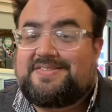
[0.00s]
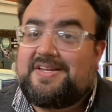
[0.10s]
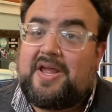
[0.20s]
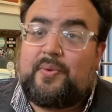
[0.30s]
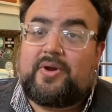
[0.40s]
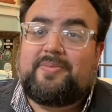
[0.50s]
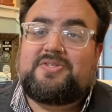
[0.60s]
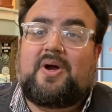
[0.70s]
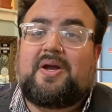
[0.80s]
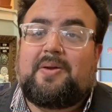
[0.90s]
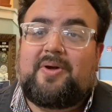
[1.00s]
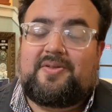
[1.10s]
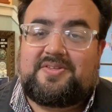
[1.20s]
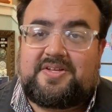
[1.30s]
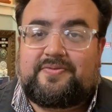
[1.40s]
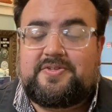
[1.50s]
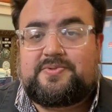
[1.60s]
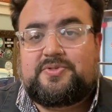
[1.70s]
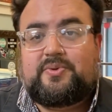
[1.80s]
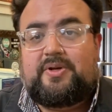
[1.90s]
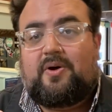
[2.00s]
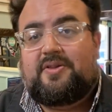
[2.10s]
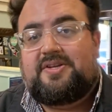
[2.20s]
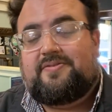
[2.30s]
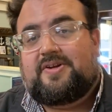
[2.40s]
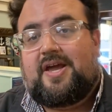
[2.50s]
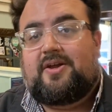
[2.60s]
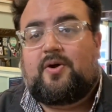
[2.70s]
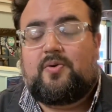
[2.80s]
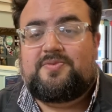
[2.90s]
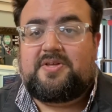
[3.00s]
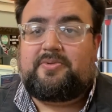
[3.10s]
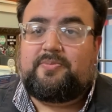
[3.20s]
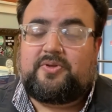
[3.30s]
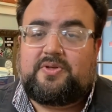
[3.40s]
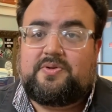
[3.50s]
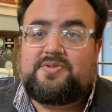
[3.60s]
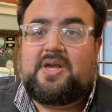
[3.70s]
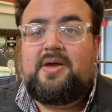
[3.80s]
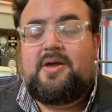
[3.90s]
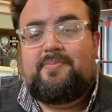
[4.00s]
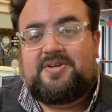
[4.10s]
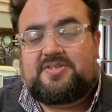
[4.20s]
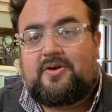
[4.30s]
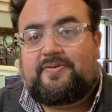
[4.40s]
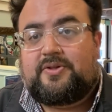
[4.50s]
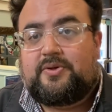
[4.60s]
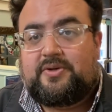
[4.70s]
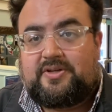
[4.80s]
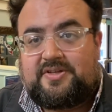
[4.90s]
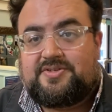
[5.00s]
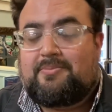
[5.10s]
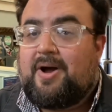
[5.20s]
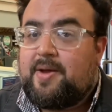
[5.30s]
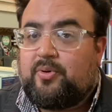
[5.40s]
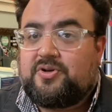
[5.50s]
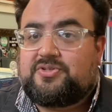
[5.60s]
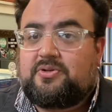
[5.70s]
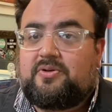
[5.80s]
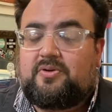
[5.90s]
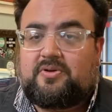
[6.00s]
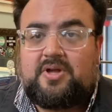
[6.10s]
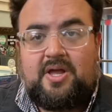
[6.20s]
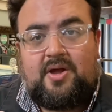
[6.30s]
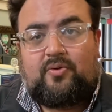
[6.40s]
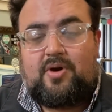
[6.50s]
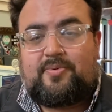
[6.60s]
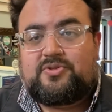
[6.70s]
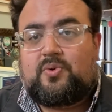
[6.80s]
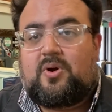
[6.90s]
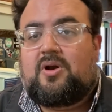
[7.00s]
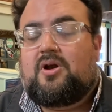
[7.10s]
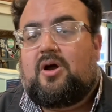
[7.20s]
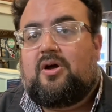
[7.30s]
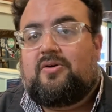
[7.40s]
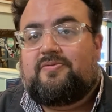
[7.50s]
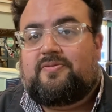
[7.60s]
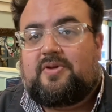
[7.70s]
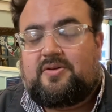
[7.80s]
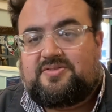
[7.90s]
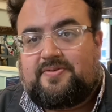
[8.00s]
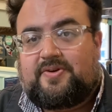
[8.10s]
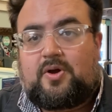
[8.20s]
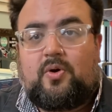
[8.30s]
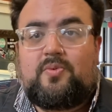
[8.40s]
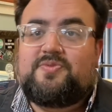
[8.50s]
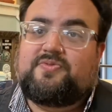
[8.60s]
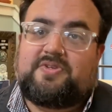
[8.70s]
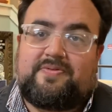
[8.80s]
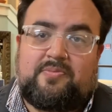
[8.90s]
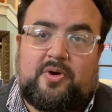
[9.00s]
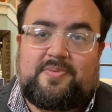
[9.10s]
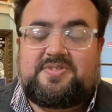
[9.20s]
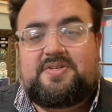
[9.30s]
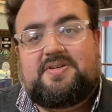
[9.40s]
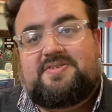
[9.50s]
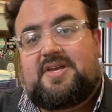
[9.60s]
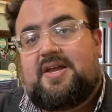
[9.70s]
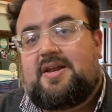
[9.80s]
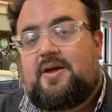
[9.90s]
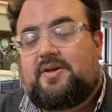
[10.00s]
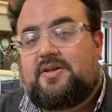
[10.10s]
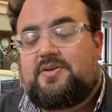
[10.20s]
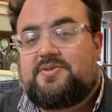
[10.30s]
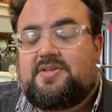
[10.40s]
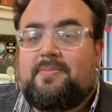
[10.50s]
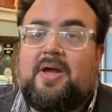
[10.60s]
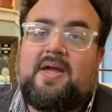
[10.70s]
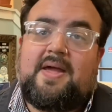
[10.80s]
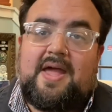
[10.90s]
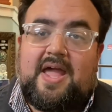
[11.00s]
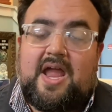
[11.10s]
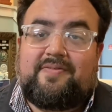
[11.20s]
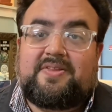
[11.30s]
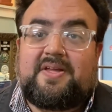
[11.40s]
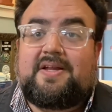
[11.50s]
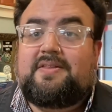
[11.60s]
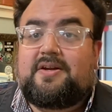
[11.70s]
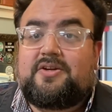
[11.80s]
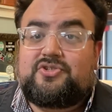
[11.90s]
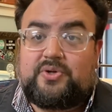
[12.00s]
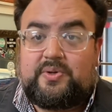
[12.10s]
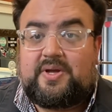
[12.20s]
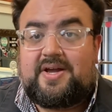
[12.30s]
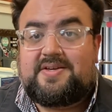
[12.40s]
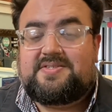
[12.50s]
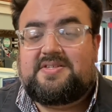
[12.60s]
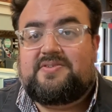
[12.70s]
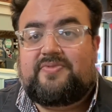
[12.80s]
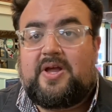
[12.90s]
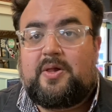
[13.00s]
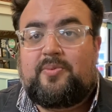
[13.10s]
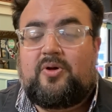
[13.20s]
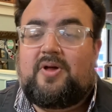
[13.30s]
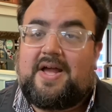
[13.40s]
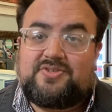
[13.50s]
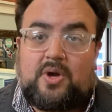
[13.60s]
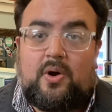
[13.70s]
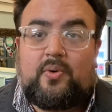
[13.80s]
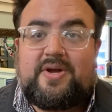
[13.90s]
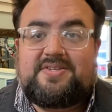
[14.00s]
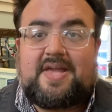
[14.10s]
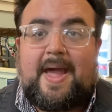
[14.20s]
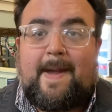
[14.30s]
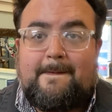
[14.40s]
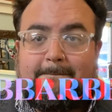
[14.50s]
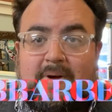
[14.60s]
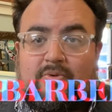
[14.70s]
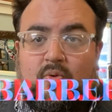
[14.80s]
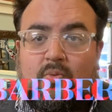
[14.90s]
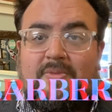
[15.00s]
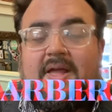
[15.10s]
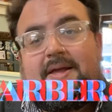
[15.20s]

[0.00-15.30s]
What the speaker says: today we're going to be talking about the difference between all the different kind of combs that people use, myself included. These are my personal repertoire of different combs for different purposes and how you can use them. Everything that I'm going to show you guys is available, as always, at Baboom,